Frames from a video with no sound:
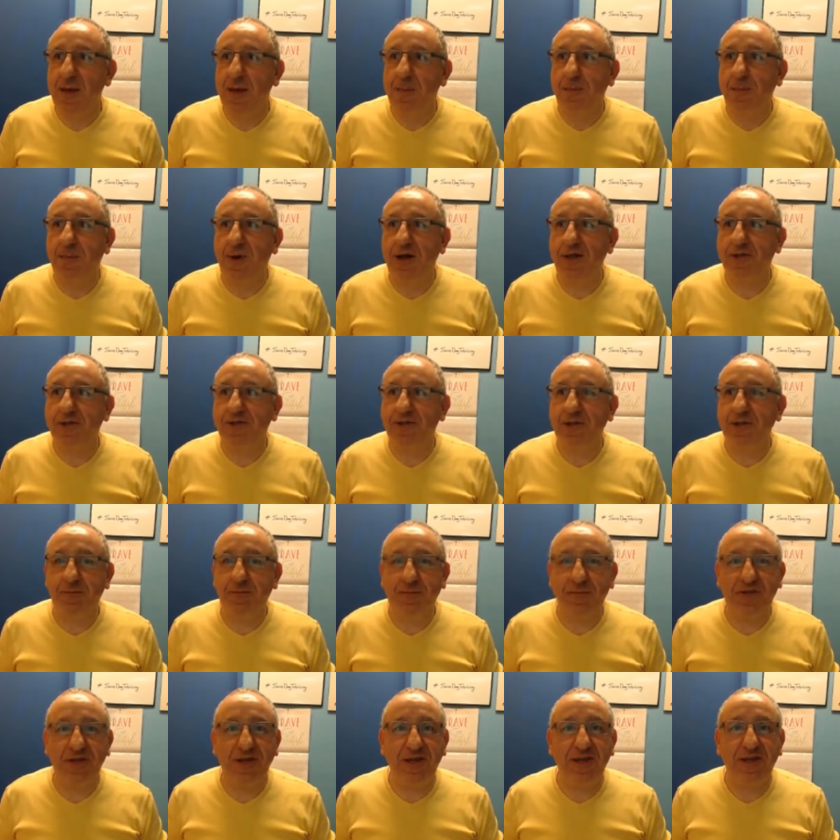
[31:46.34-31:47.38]
But the
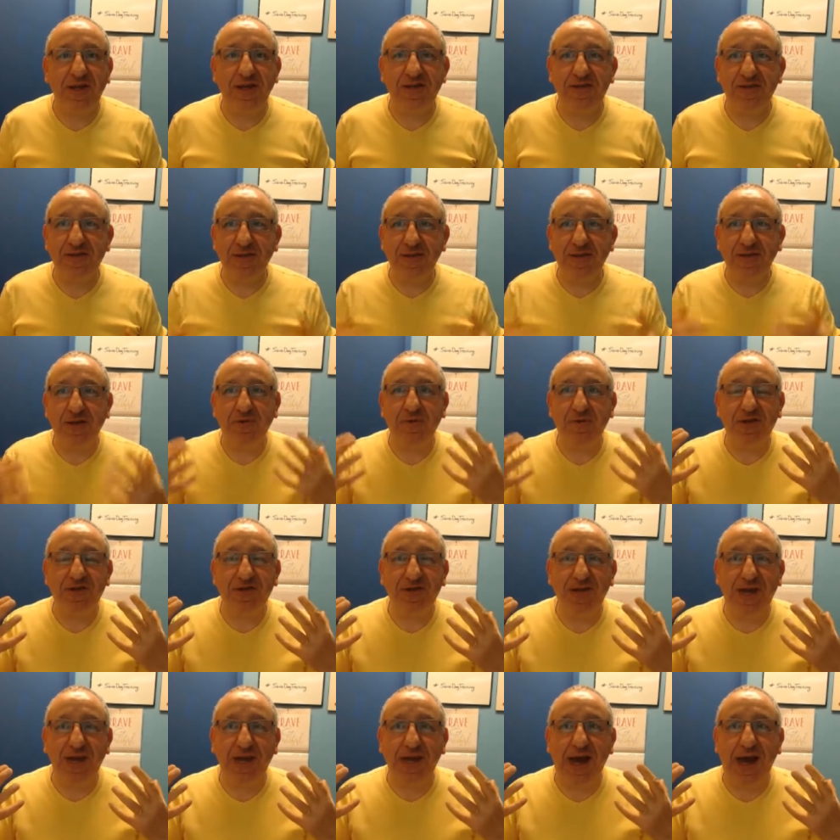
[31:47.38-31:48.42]
thing is, he was
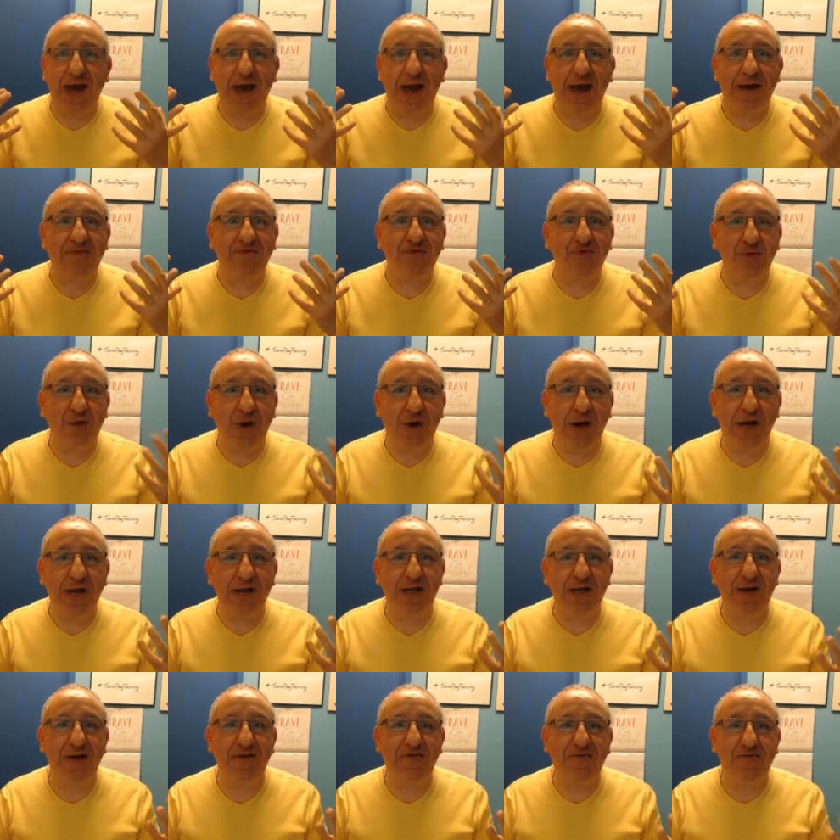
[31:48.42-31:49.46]
saying, I have no
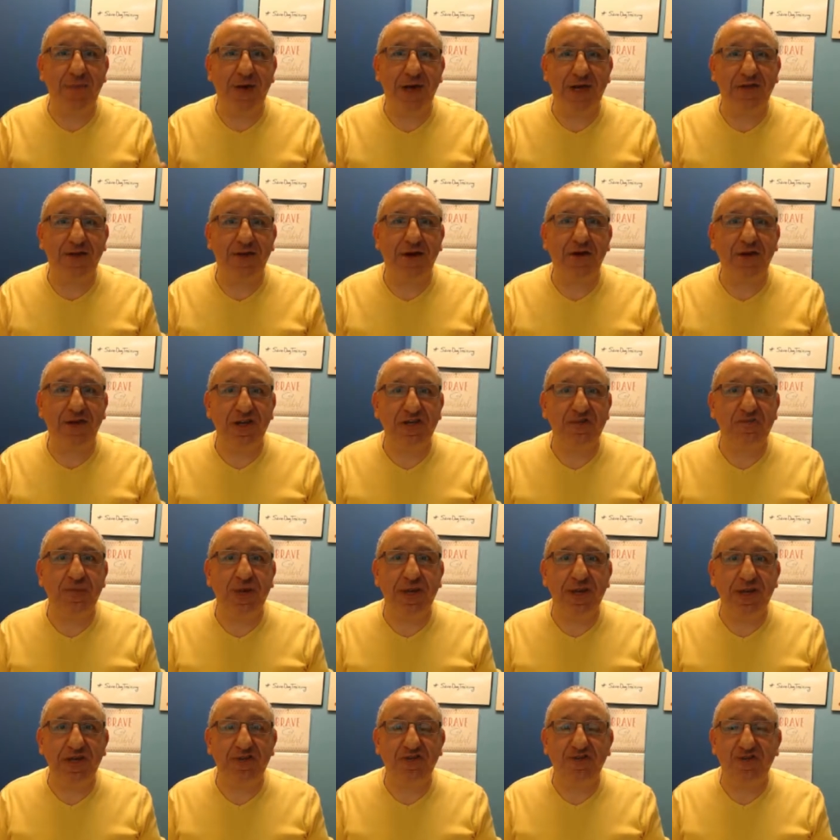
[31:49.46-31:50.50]
idea if my dog is
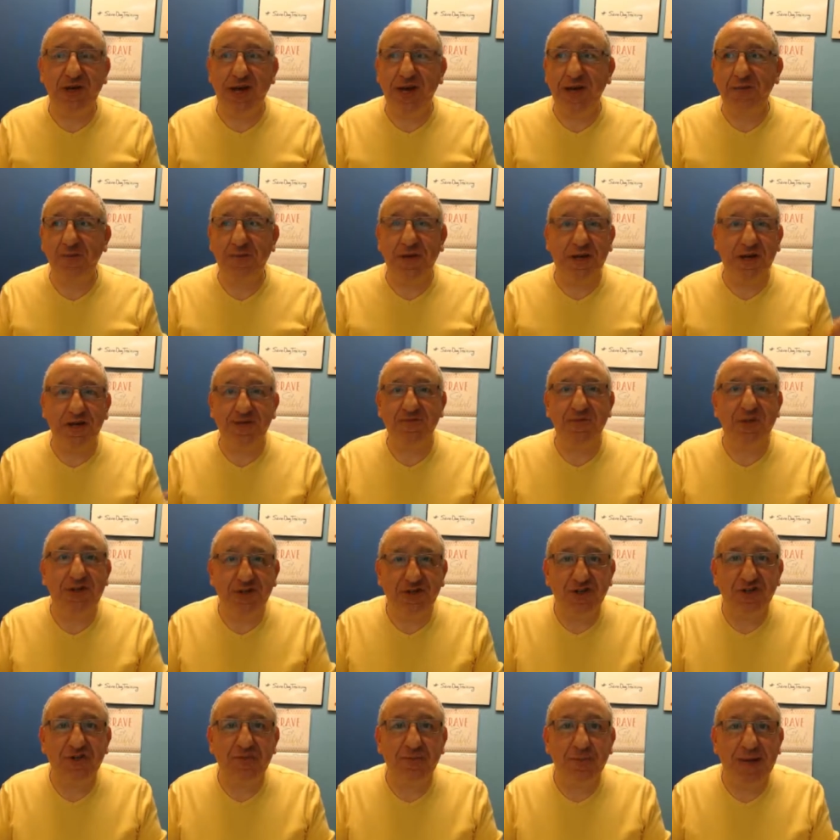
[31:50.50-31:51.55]
being trained because we're
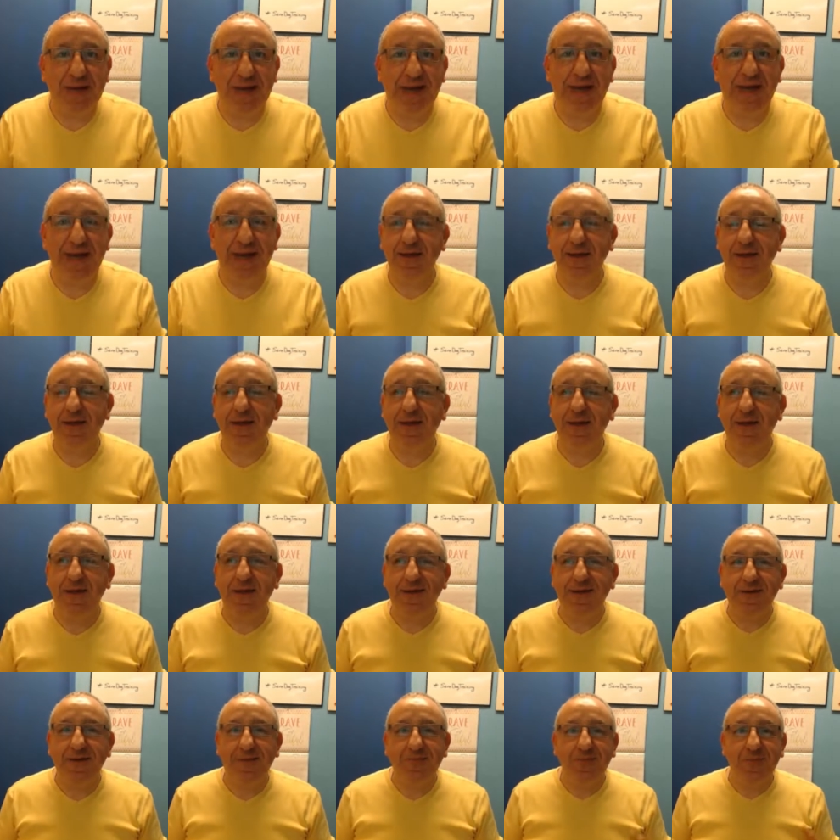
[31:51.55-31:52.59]
just playing.
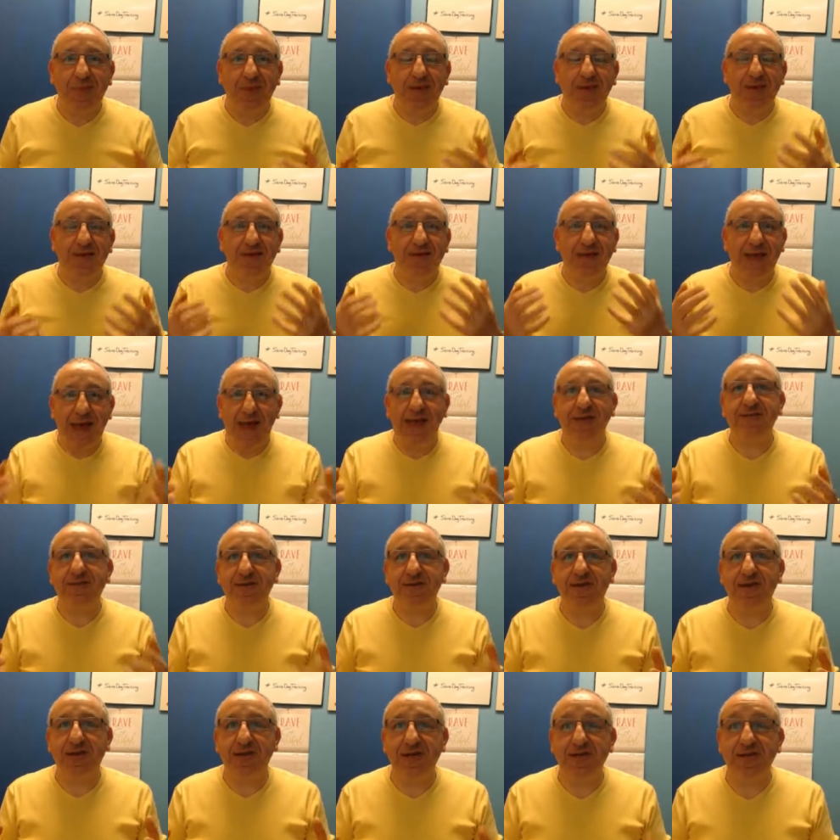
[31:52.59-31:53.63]
The
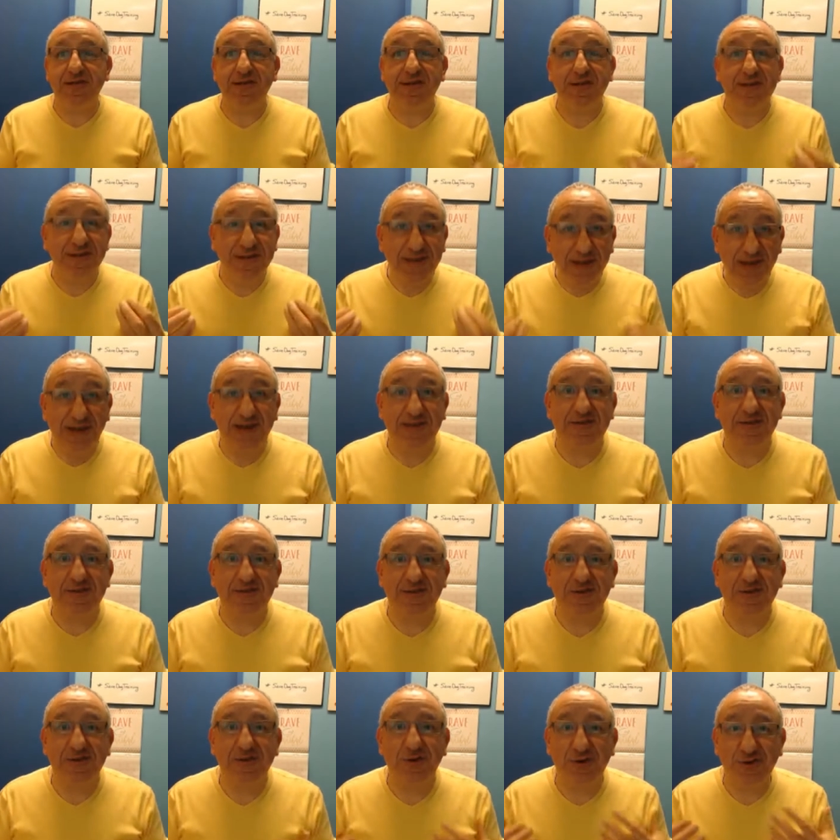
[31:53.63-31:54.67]
answer is
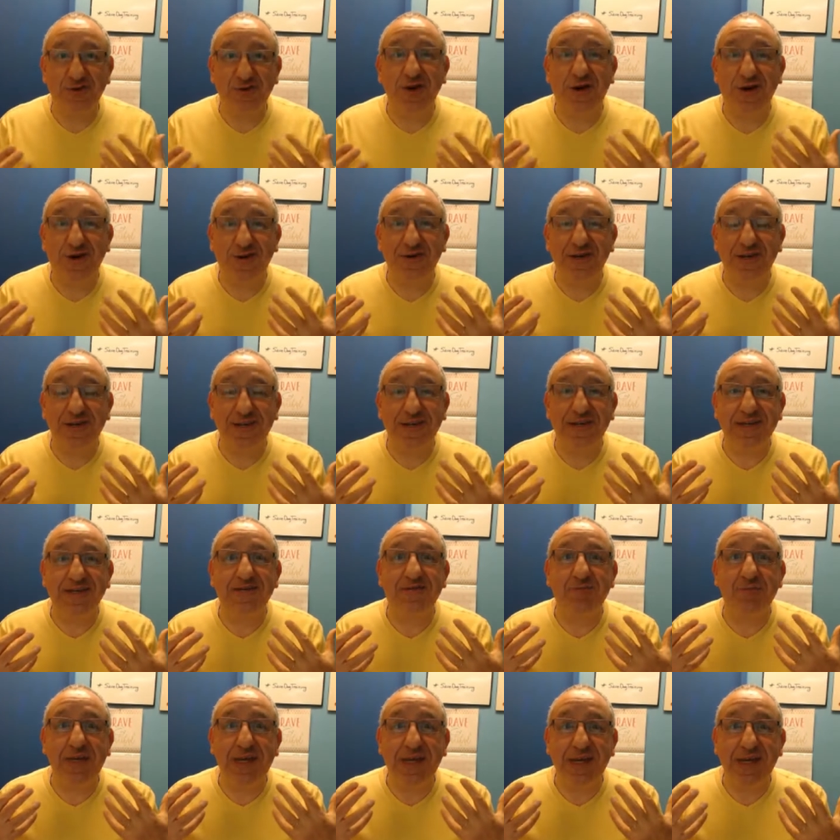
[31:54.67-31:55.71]
yes, your dog is
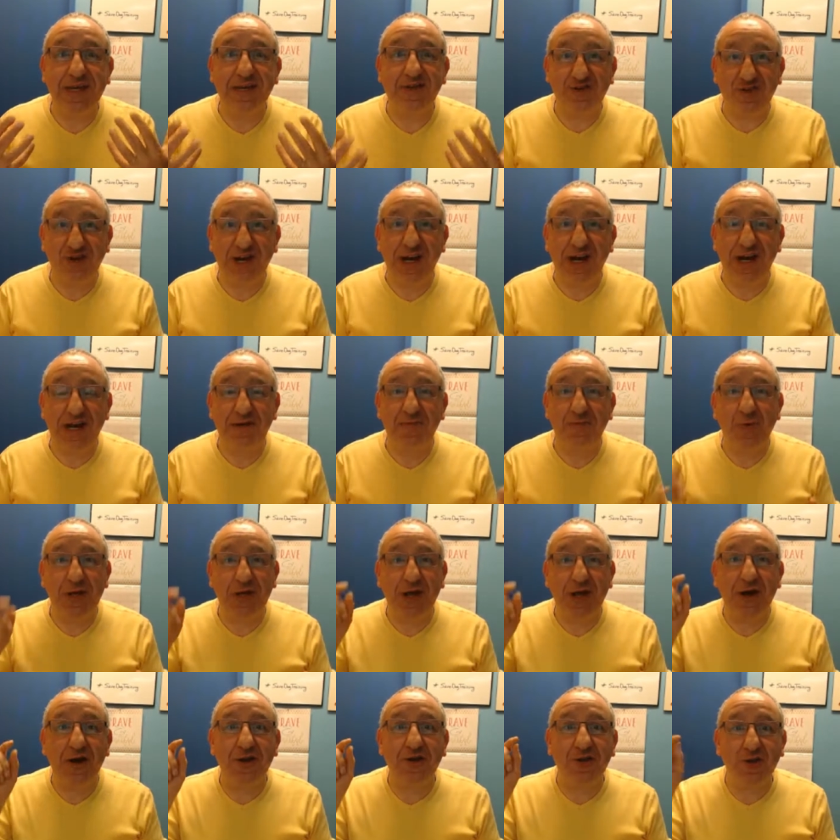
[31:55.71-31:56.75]
being trained
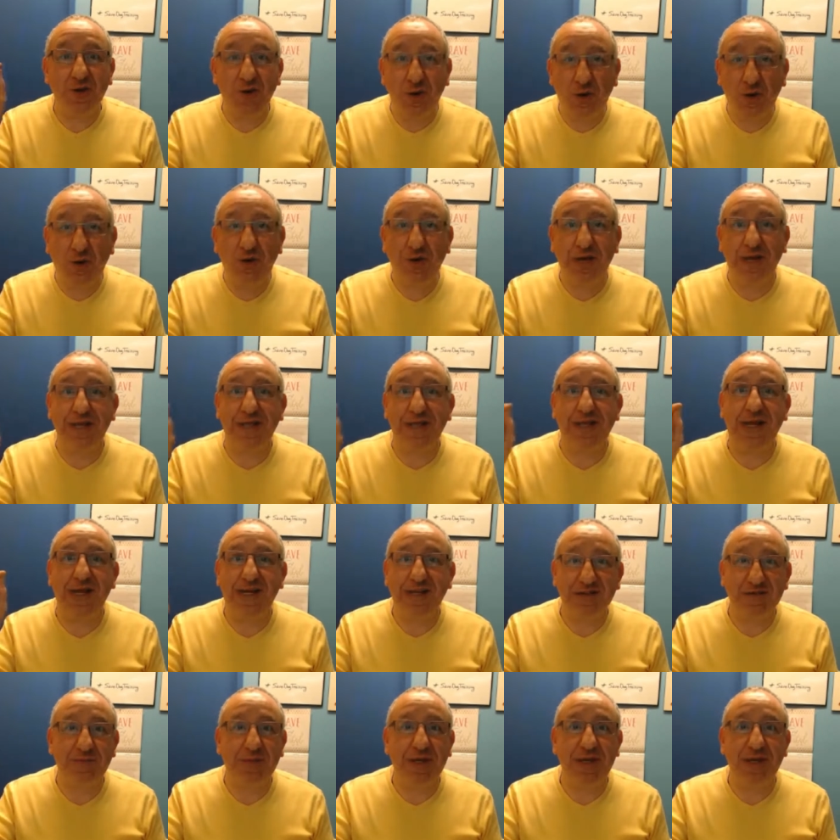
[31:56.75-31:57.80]
without knowing that
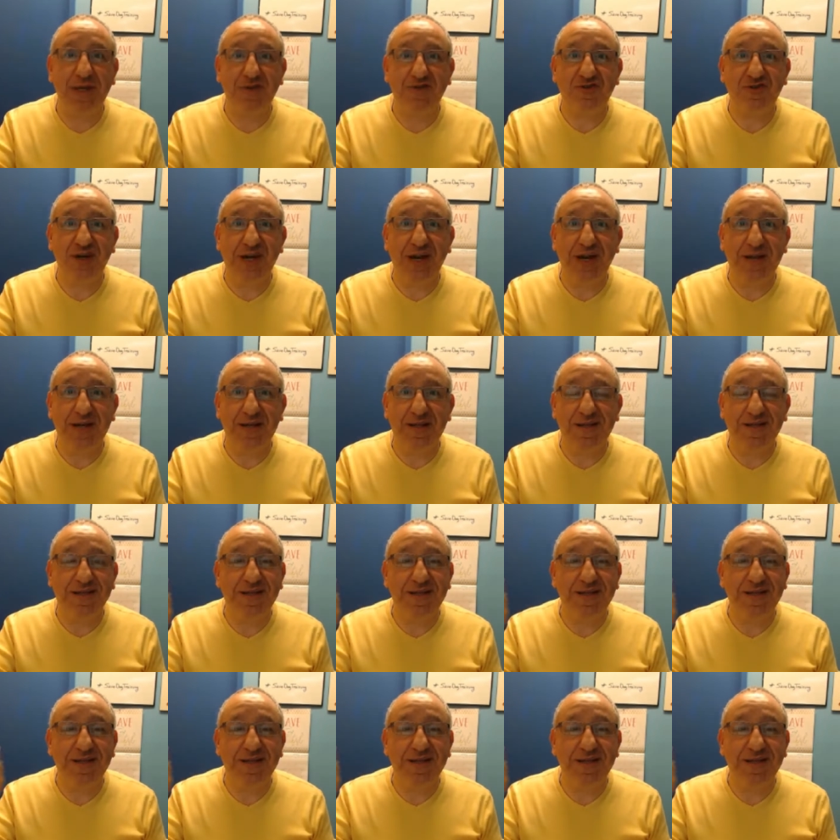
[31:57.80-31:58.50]
he's being trained.